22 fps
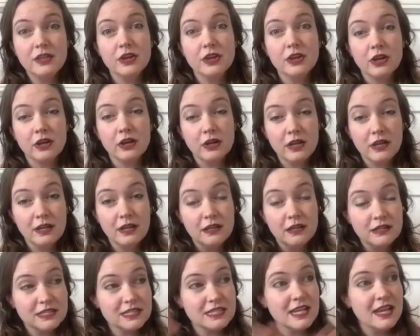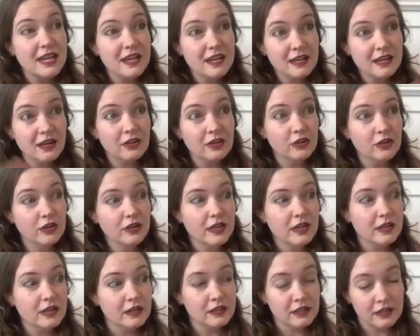They're going to take a look
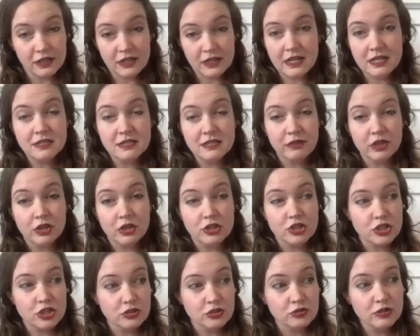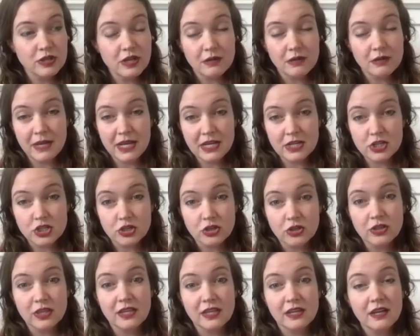at the needs of their children and make
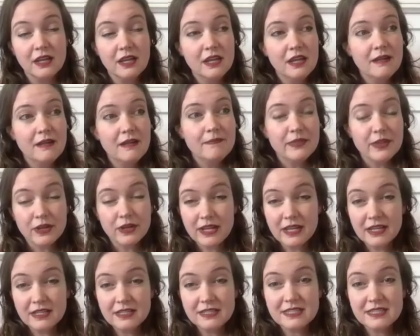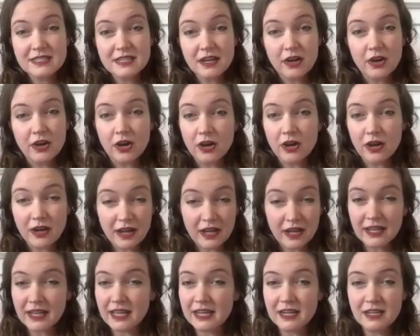sure that their kids are
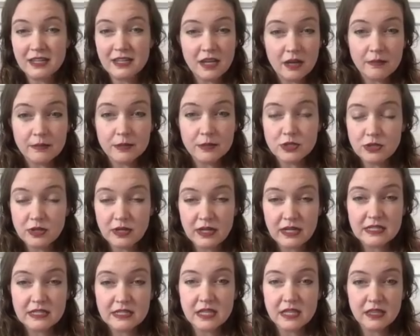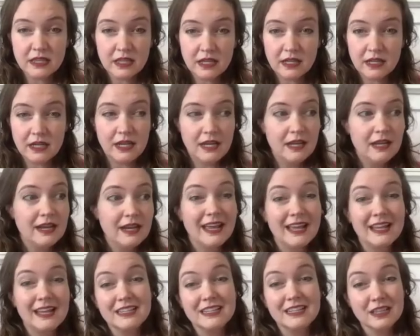getting the opportunities that they need
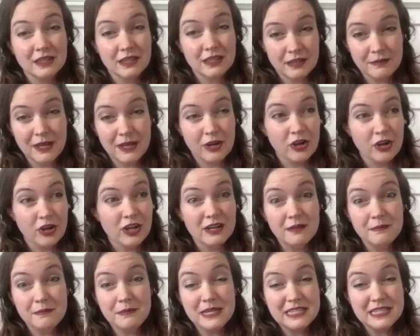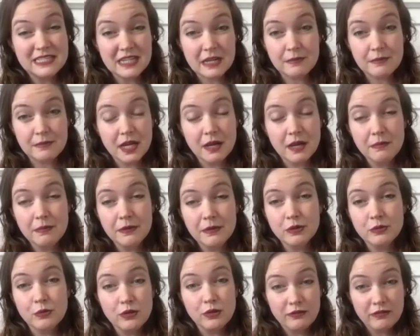and the men are going to be stepping up in
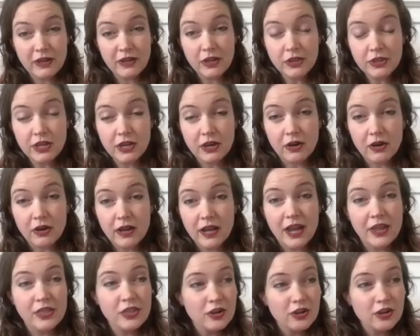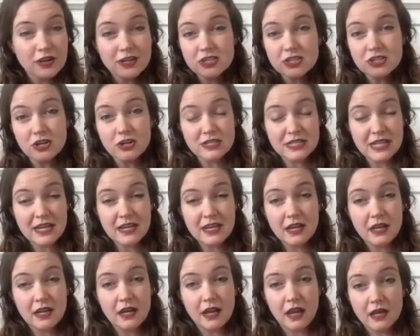the role of healthcare and they're going to start
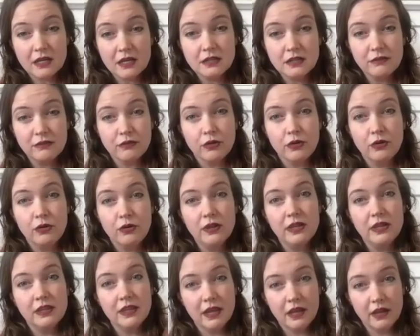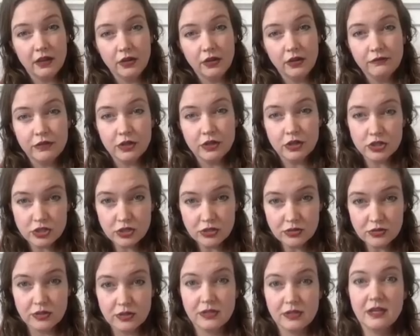taking an active role in the health of their
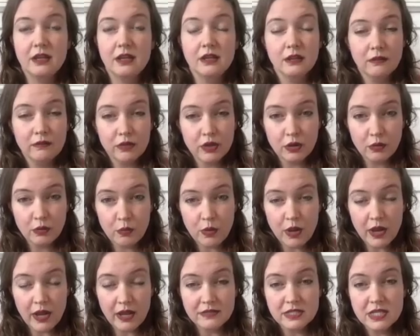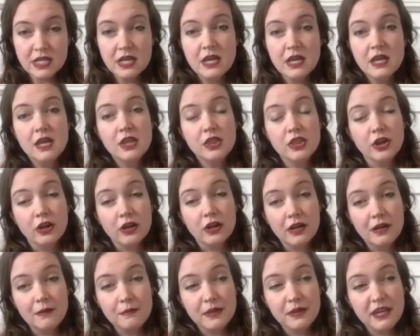children the health of their wives they're
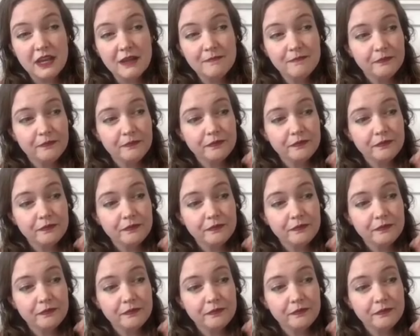going to be